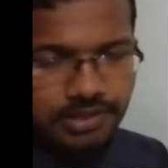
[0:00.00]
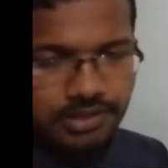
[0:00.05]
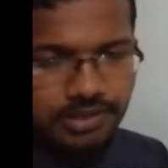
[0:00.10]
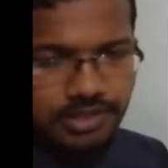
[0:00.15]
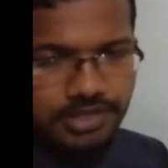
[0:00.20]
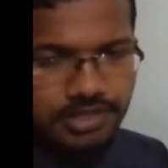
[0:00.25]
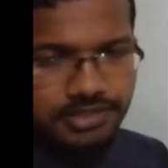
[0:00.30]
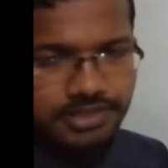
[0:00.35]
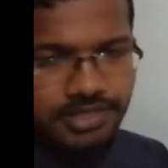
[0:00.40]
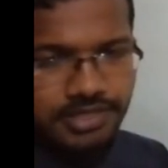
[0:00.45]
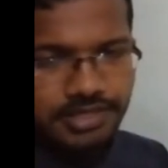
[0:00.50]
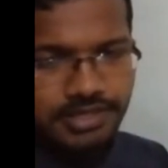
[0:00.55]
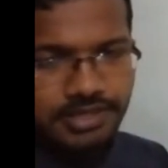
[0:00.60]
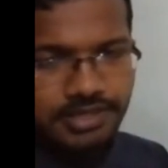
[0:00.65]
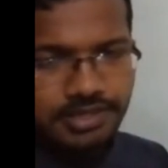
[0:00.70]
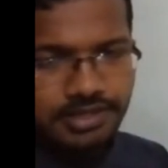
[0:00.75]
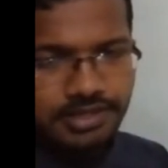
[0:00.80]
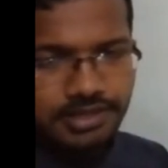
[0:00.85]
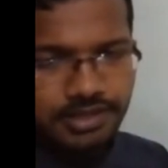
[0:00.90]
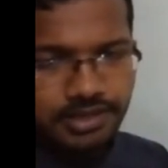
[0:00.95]
That's
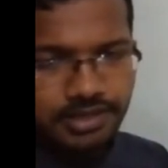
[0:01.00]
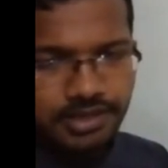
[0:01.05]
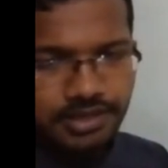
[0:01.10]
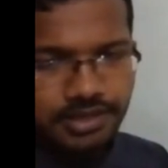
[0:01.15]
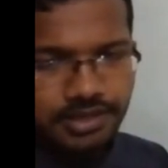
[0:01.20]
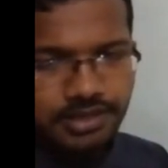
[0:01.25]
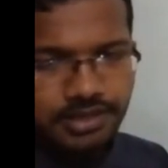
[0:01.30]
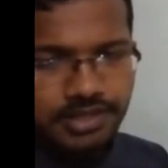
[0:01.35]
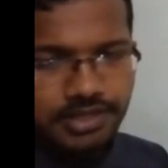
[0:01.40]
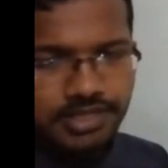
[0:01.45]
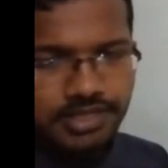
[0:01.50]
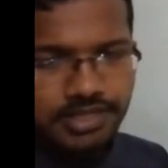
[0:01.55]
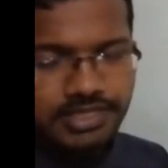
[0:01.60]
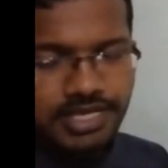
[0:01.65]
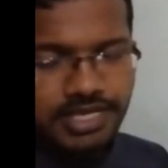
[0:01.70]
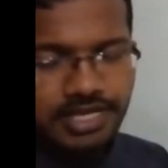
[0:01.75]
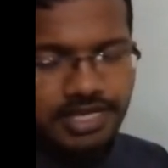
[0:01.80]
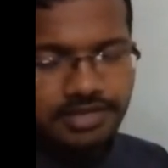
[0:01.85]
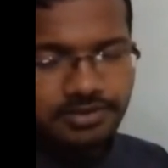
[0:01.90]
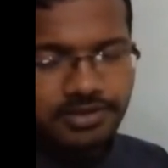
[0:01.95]
right. Hence,
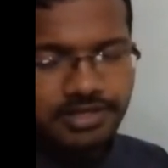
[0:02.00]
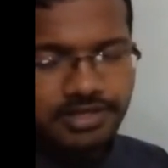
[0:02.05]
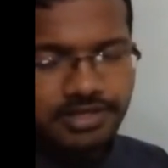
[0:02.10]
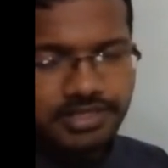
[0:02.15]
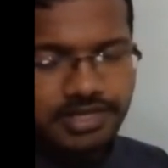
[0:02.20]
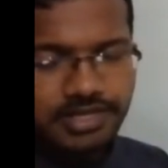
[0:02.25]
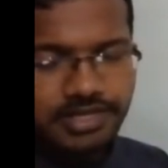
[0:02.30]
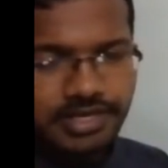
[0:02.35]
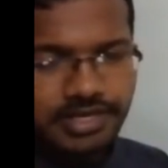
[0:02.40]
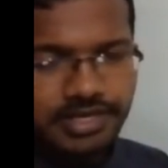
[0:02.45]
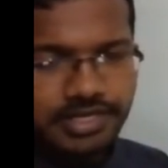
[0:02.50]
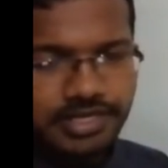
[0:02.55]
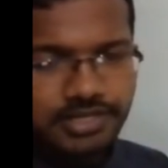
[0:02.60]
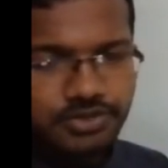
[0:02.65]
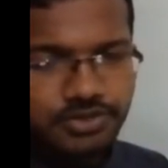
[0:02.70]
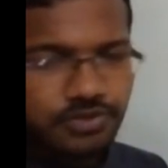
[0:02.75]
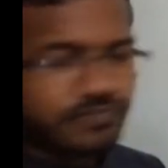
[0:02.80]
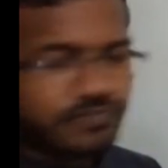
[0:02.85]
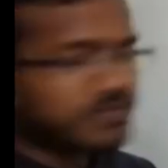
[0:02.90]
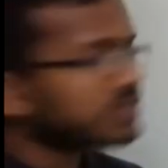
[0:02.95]
calculate the
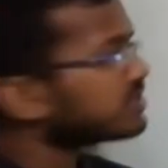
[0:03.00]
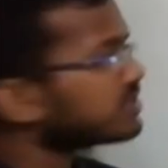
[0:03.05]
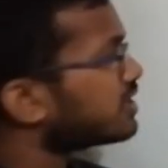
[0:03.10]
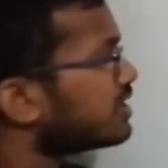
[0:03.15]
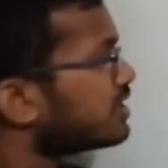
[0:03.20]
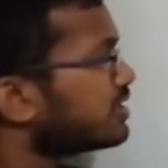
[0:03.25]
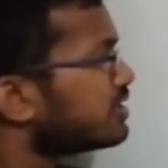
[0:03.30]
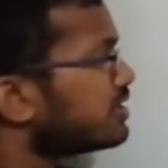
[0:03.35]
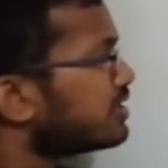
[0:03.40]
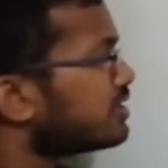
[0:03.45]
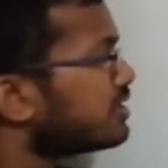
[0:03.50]
radius of the sun.